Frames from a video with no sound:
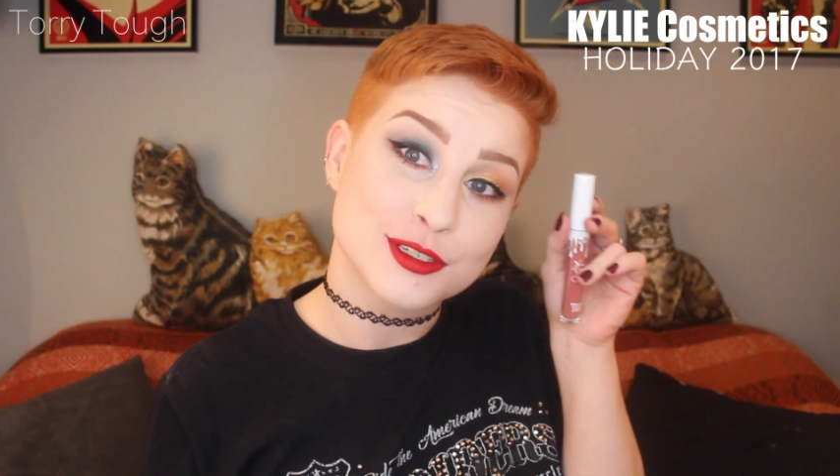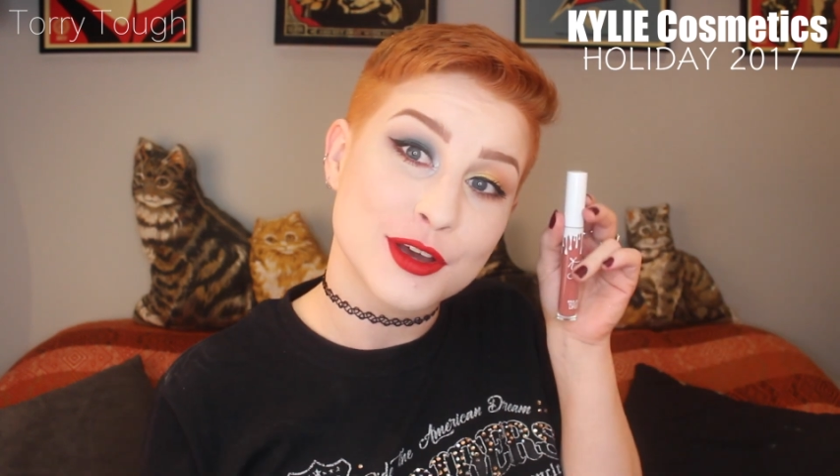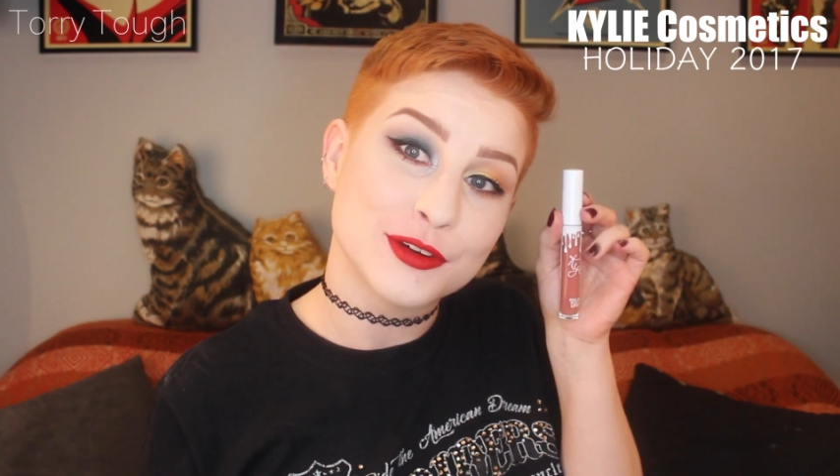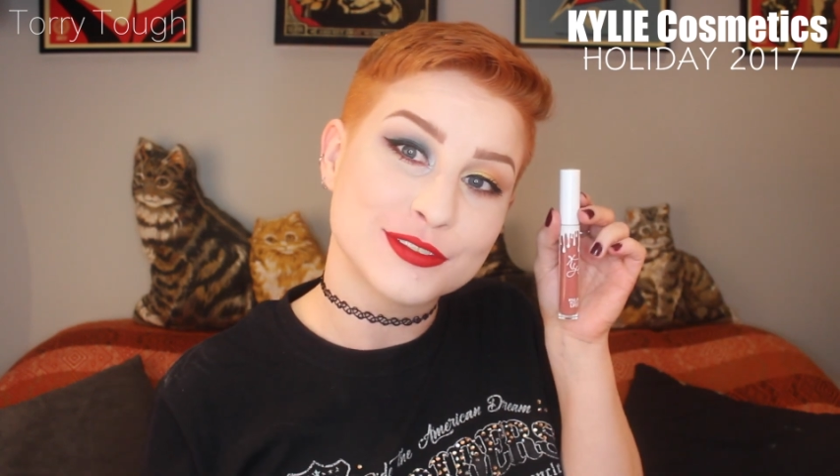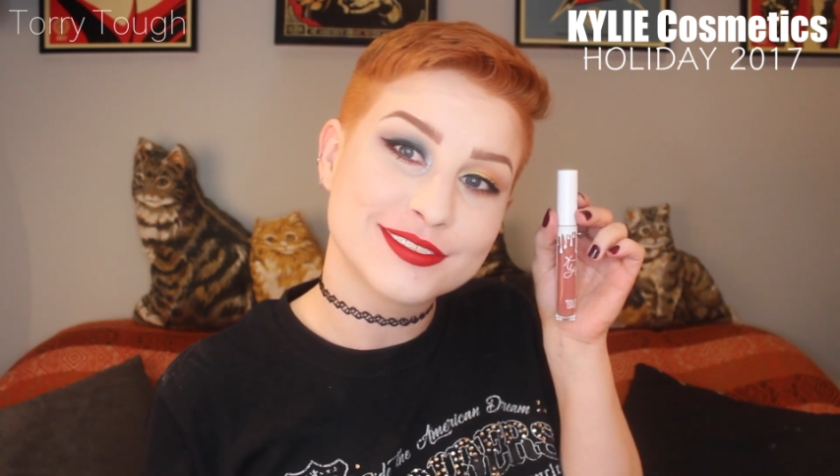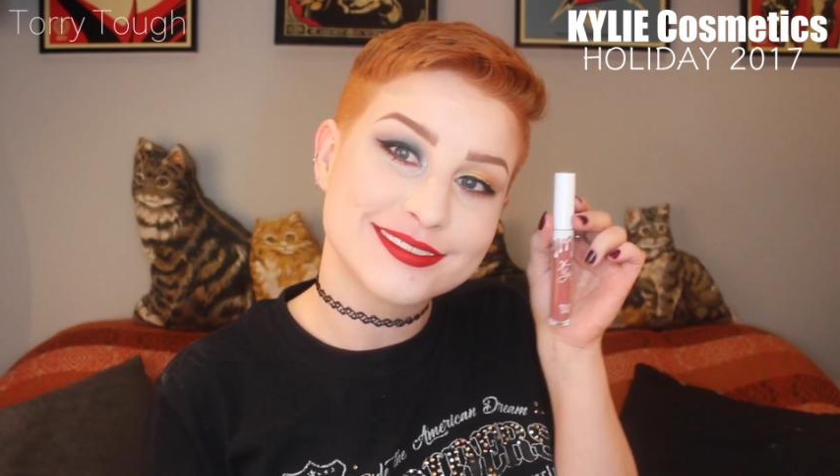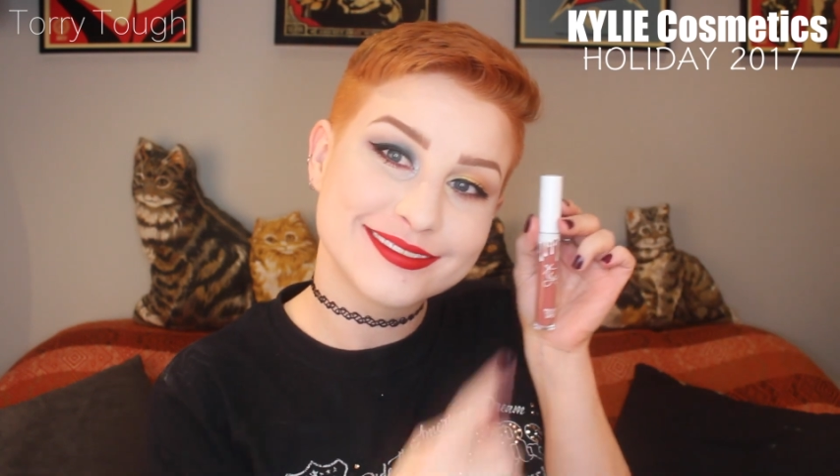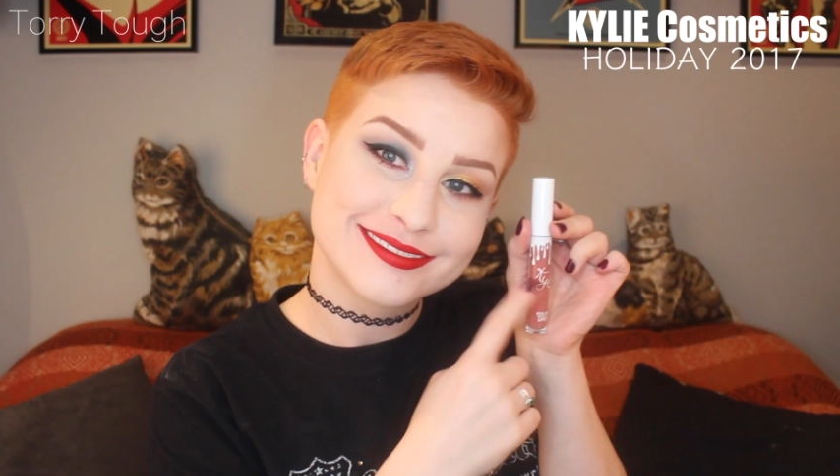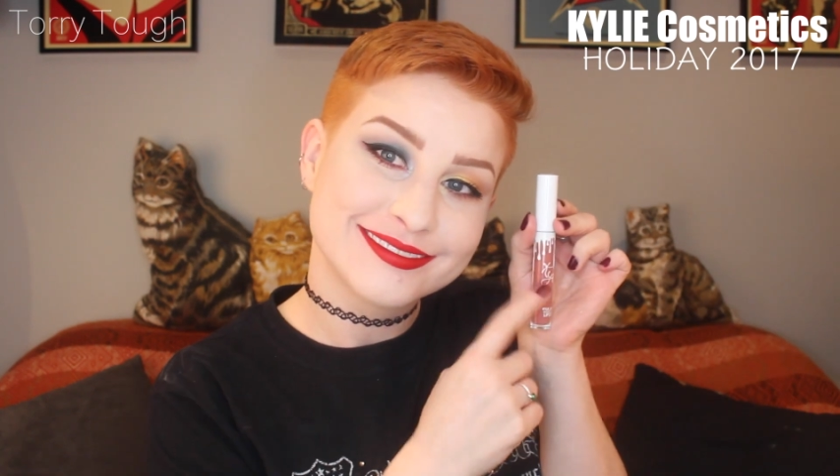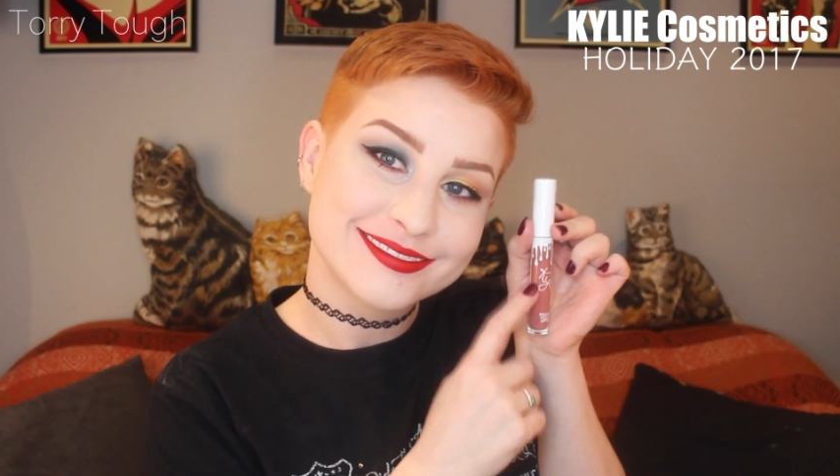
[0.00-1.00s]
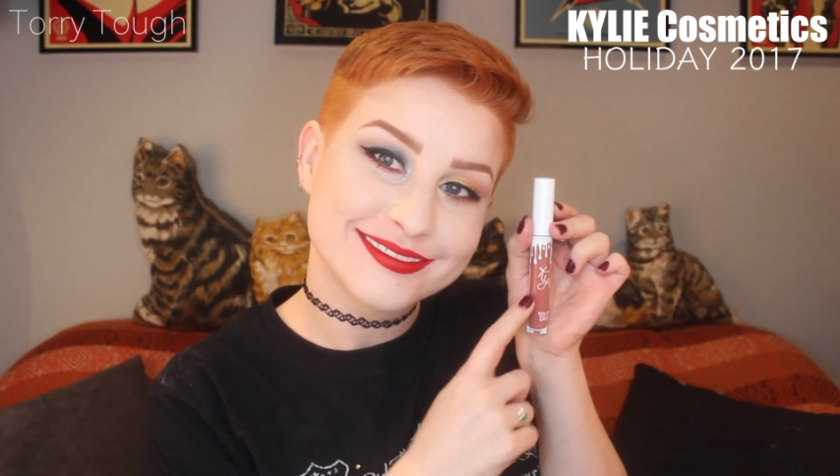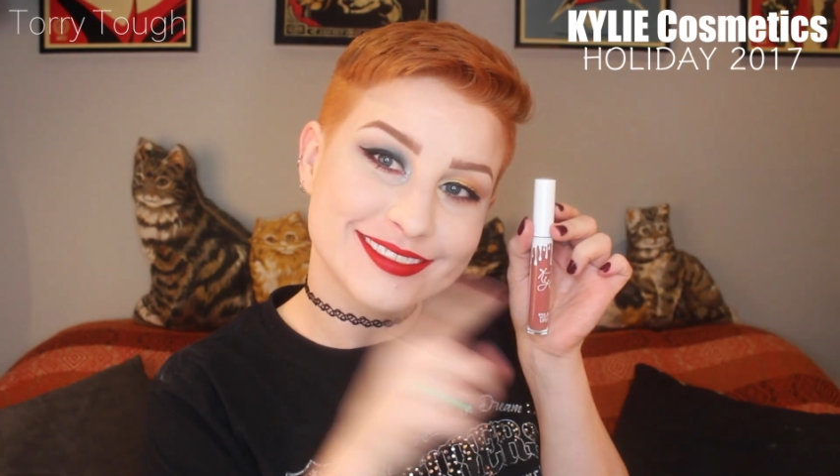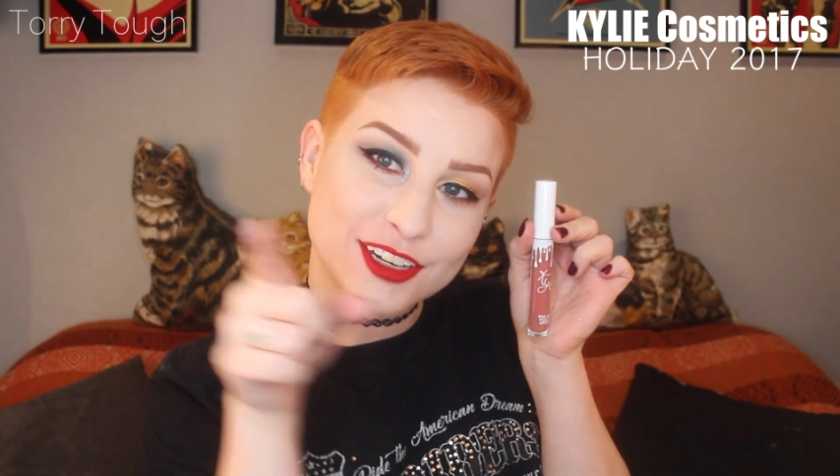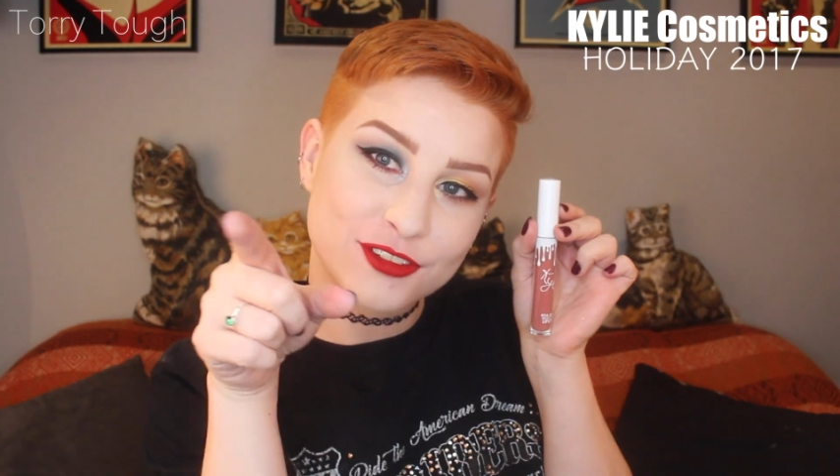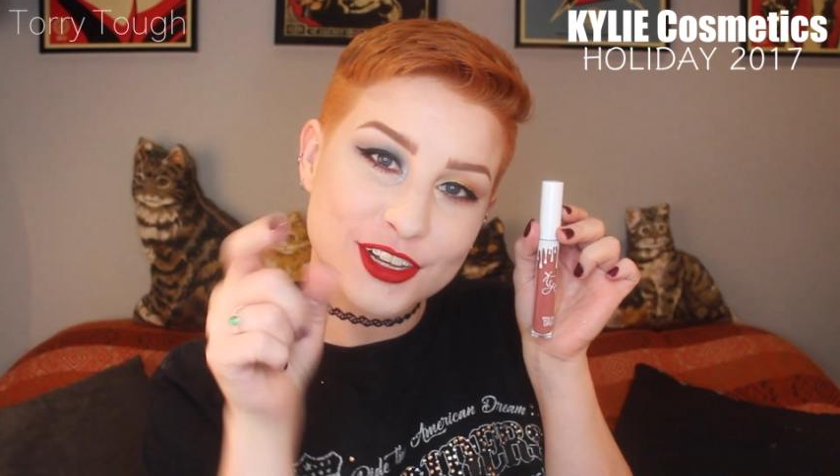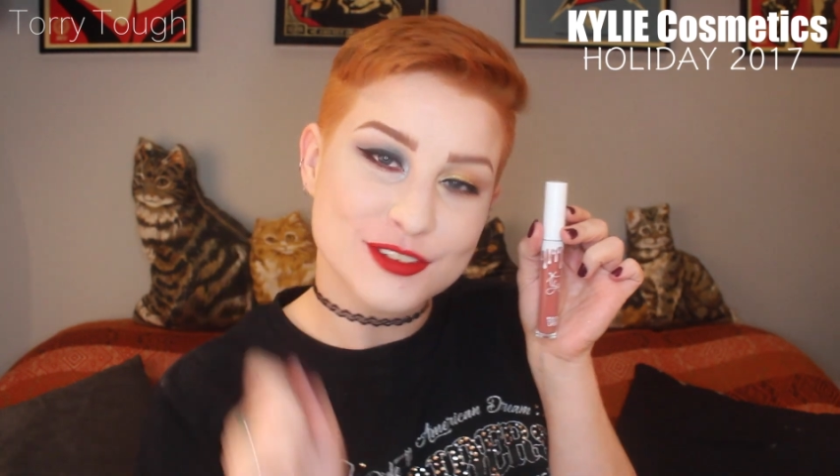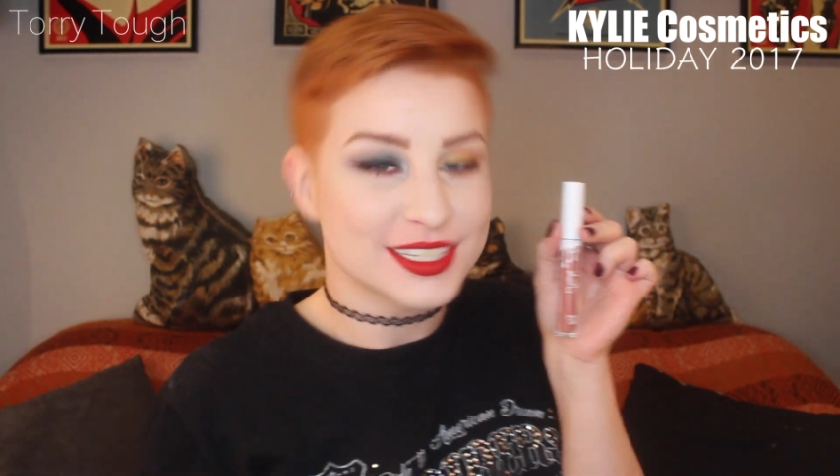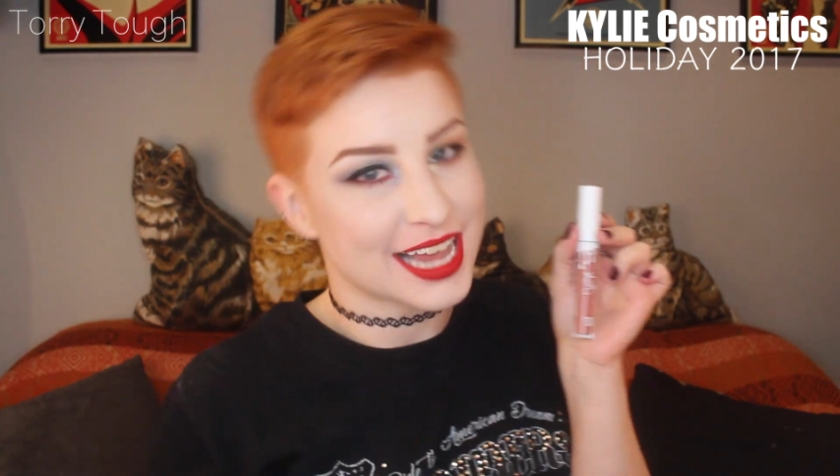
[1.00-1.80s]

so good for you,